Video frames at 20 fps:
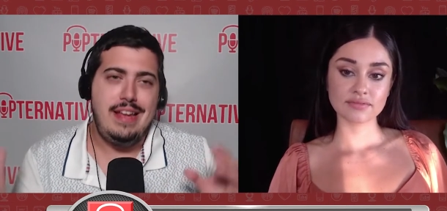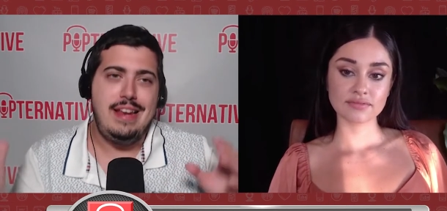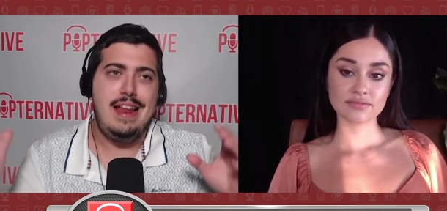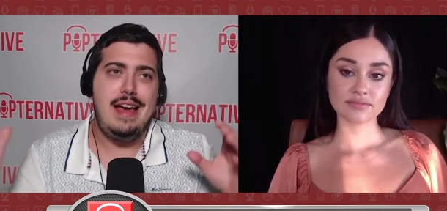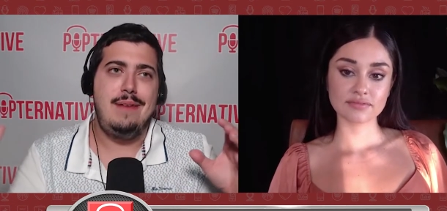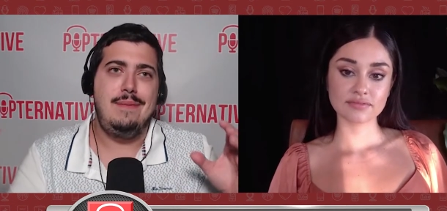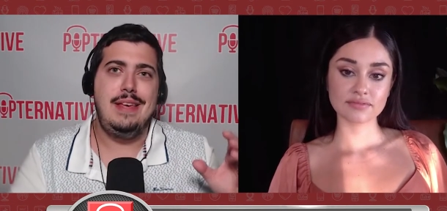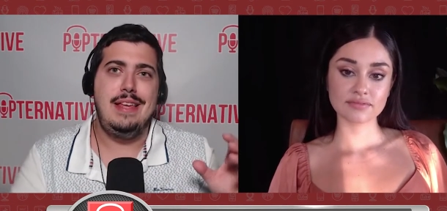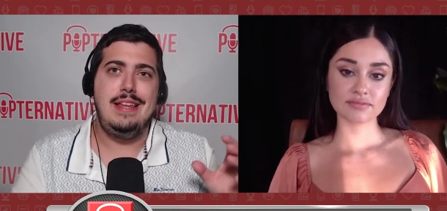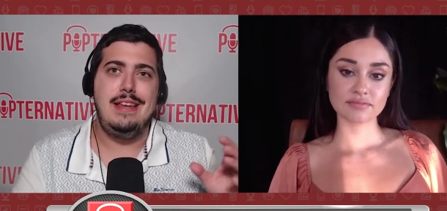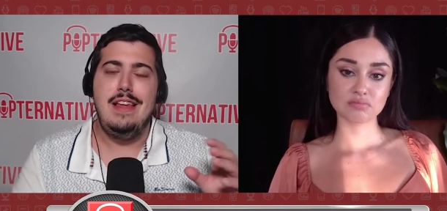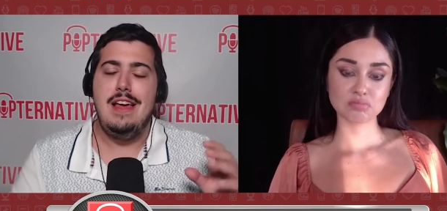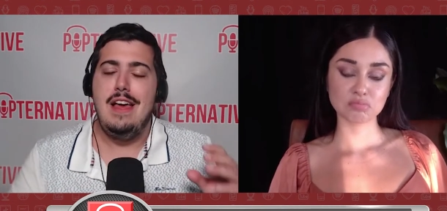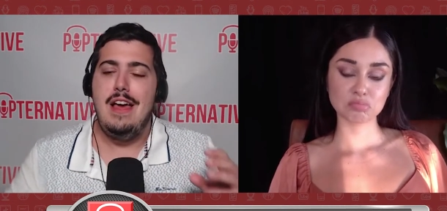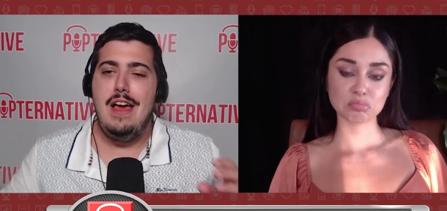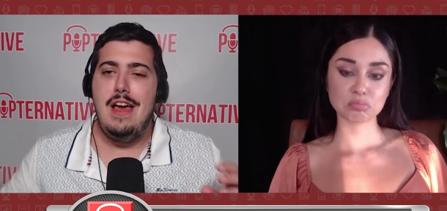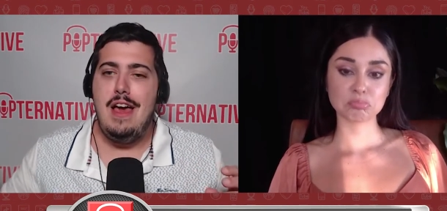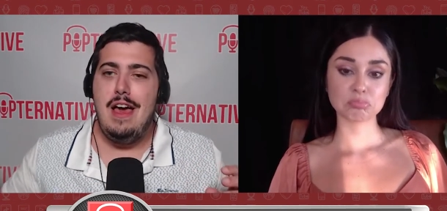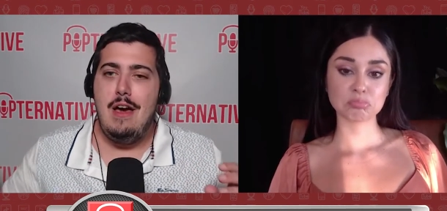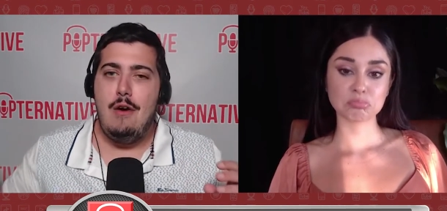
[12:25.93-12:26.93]
Speaker 1: I mean,
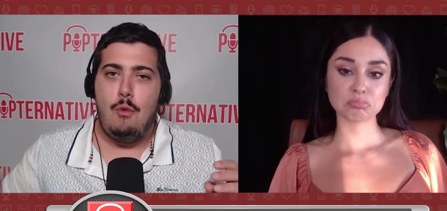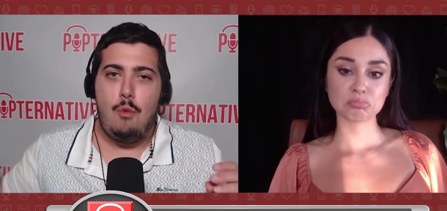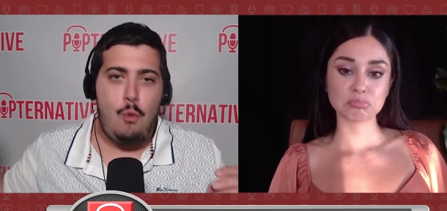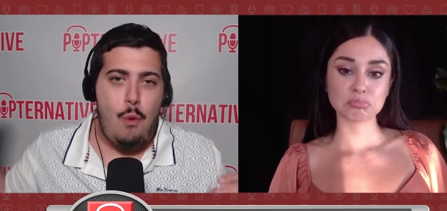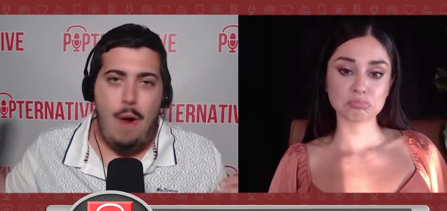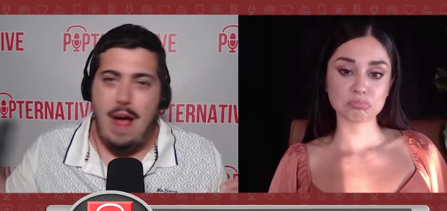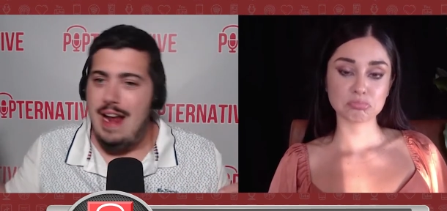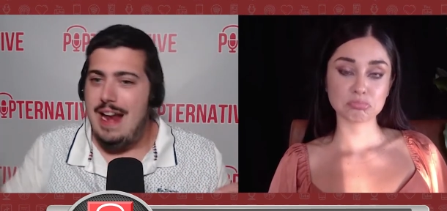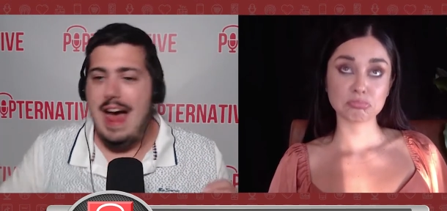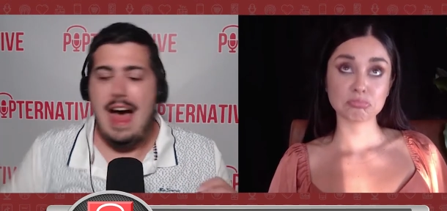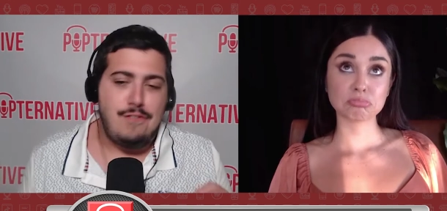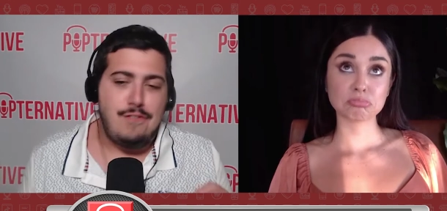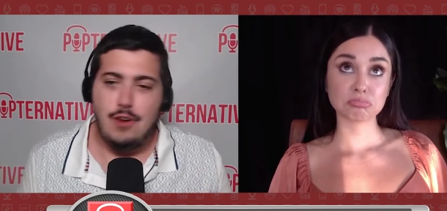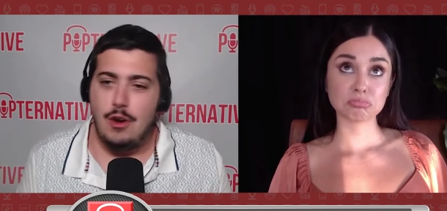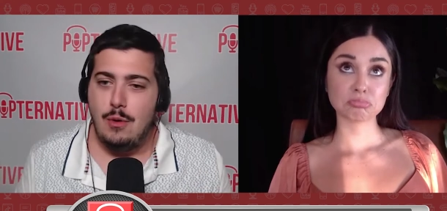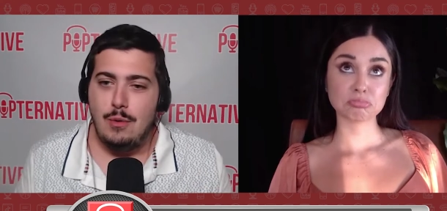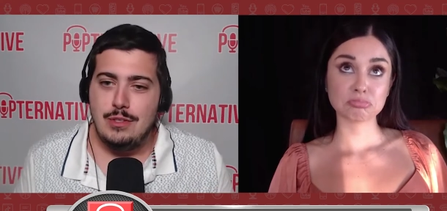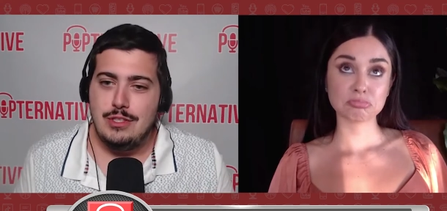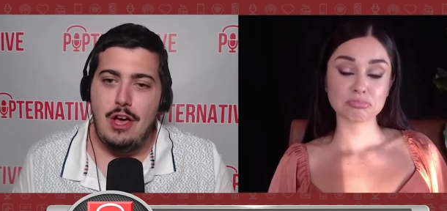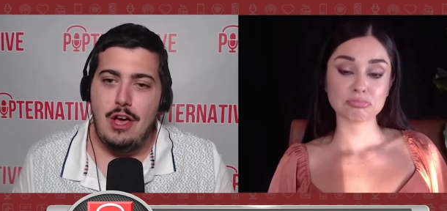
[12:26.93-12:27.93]
right after it
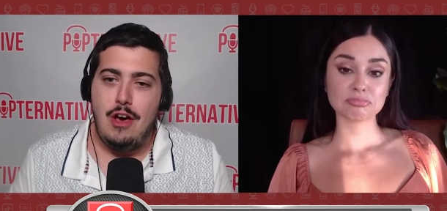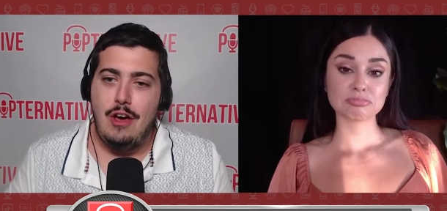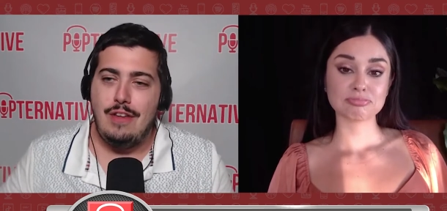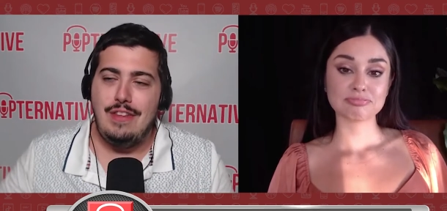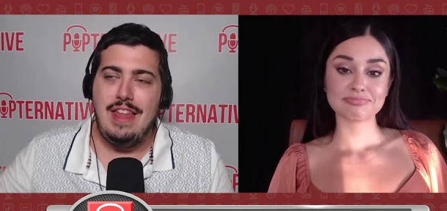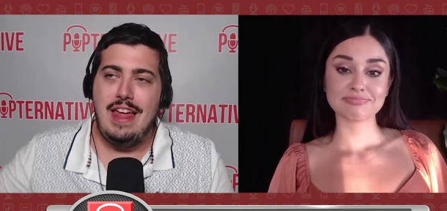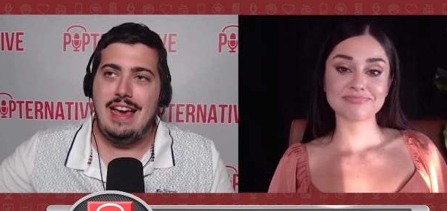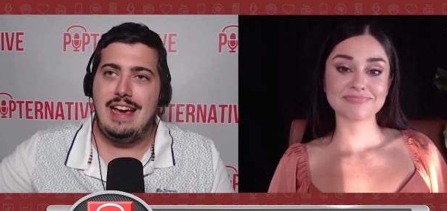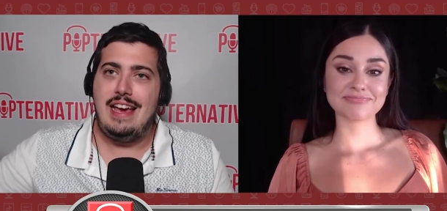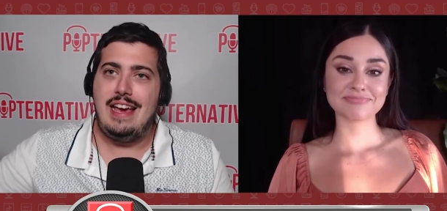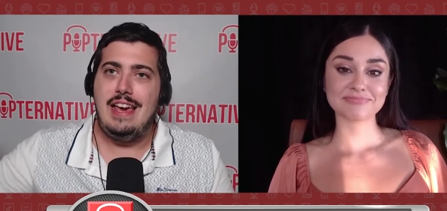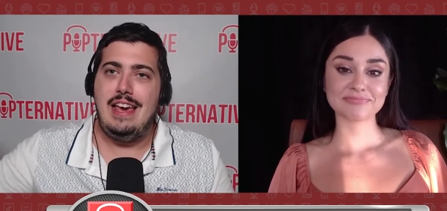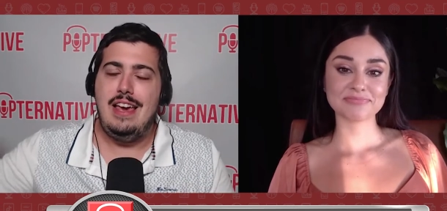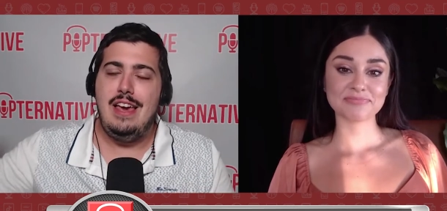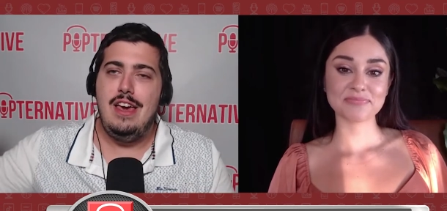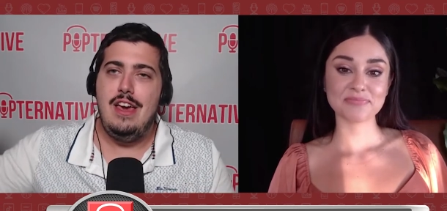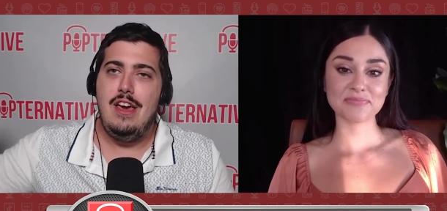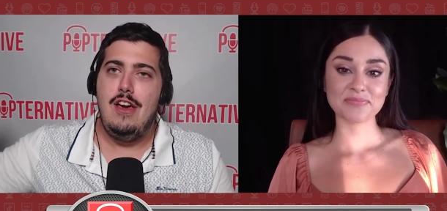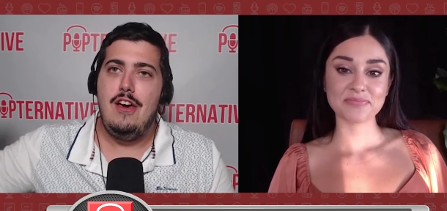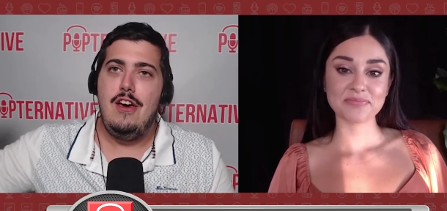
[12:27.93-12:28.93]
was on, like
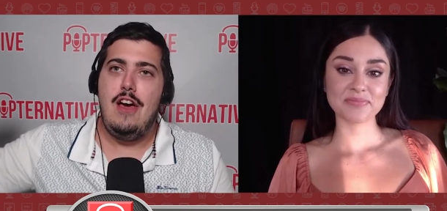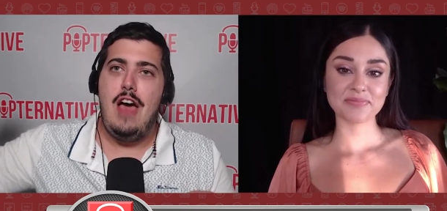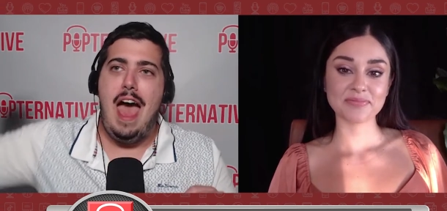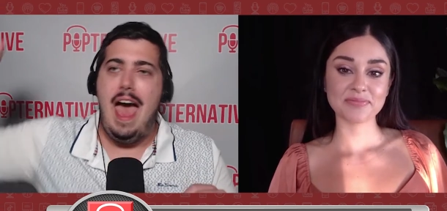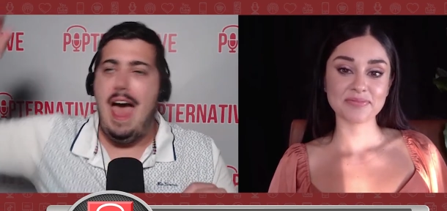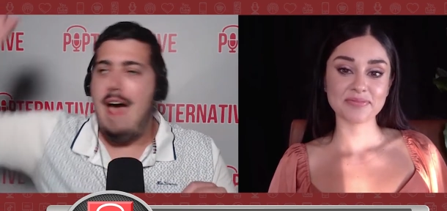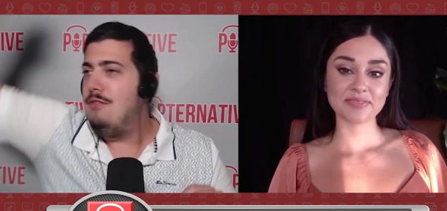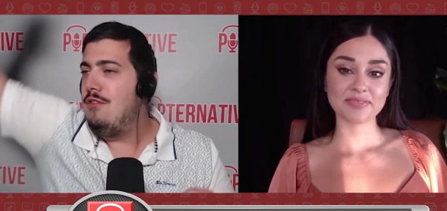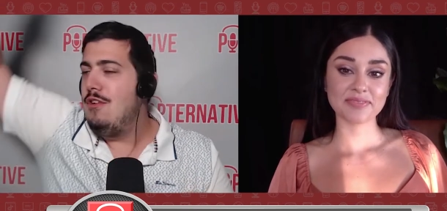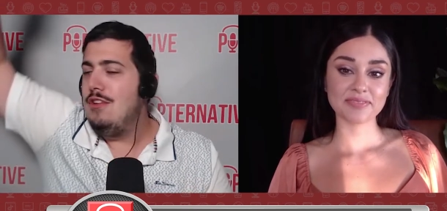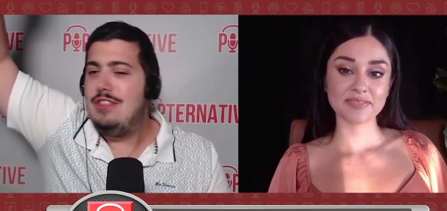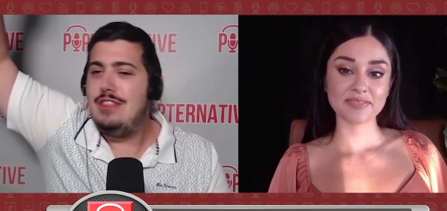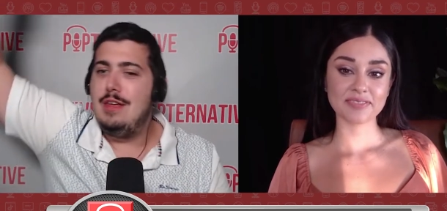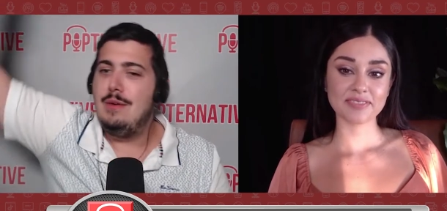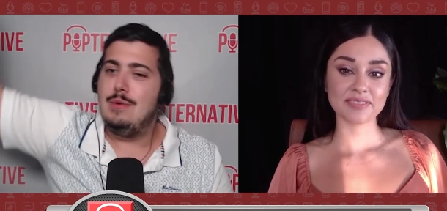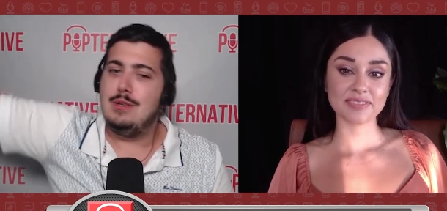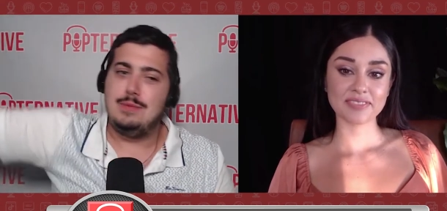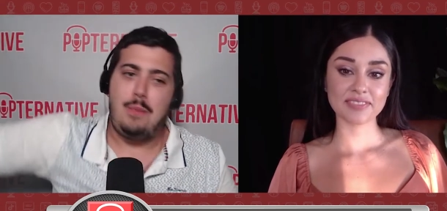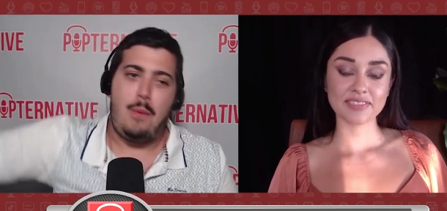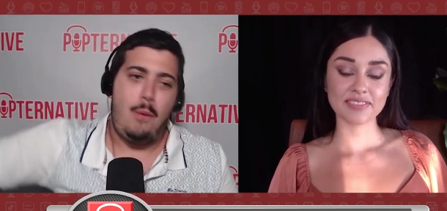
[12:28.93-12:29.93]
everything
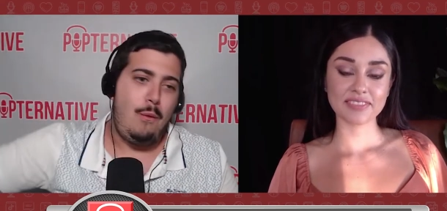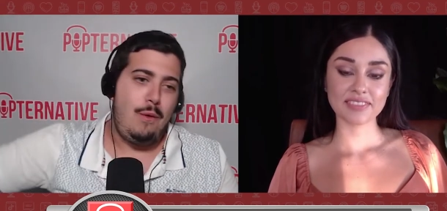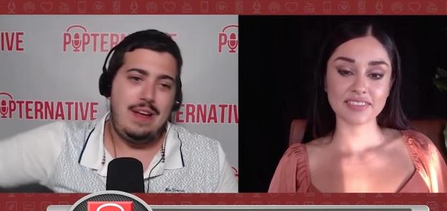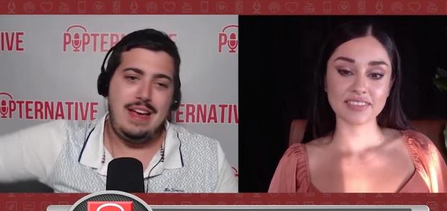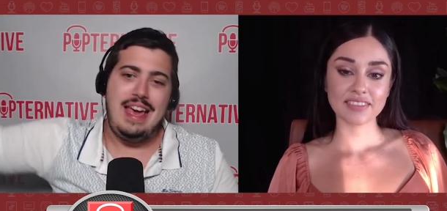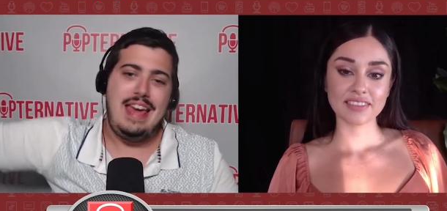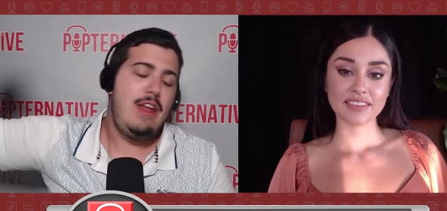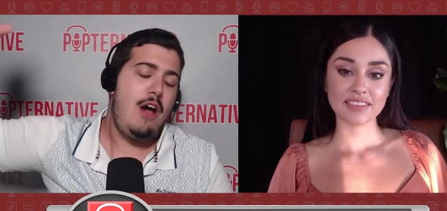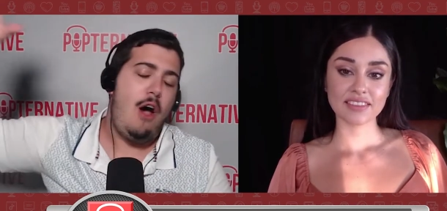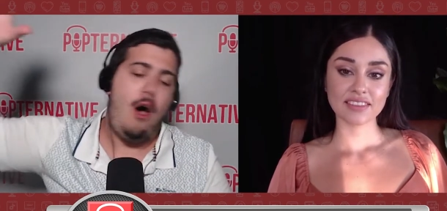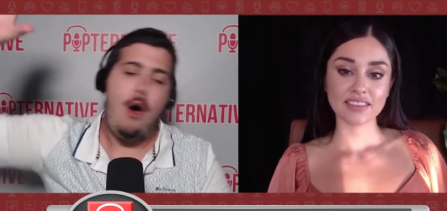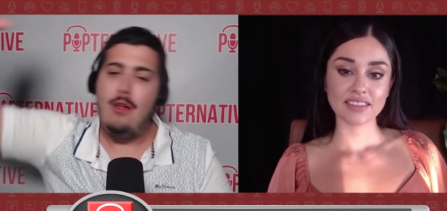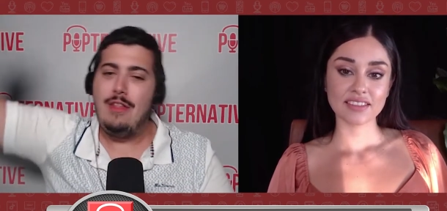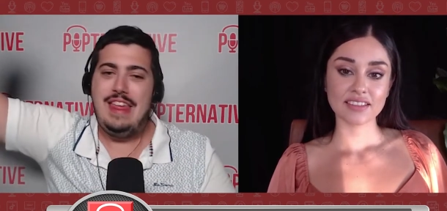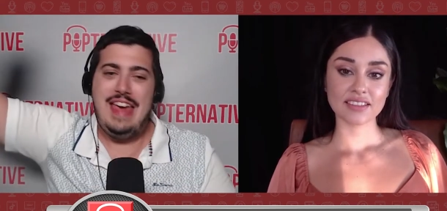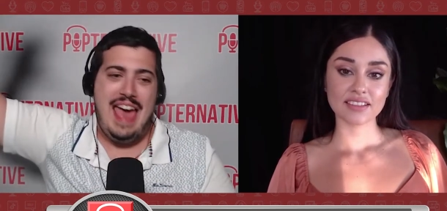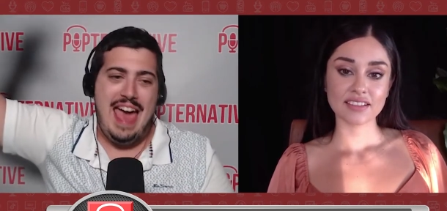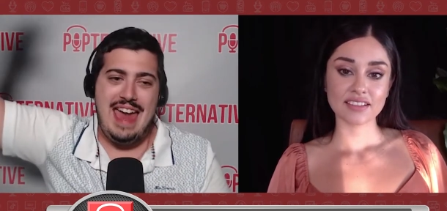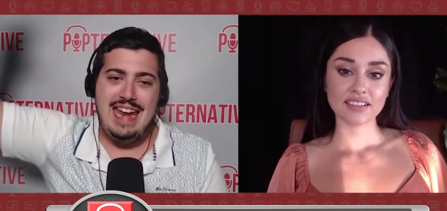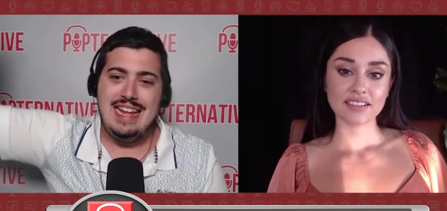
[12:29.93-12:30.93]
was pouring in, all
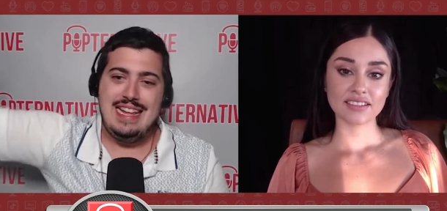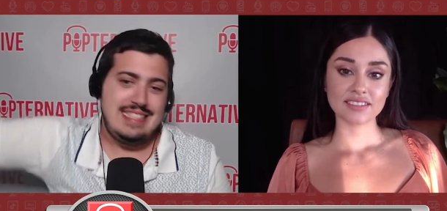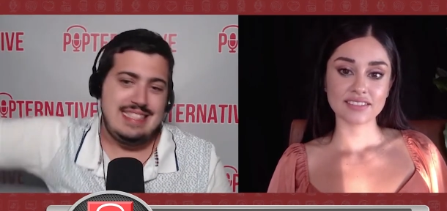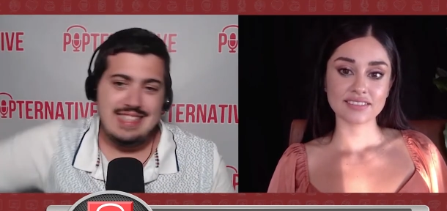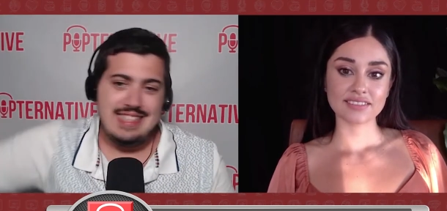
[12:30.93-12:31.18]
the edits.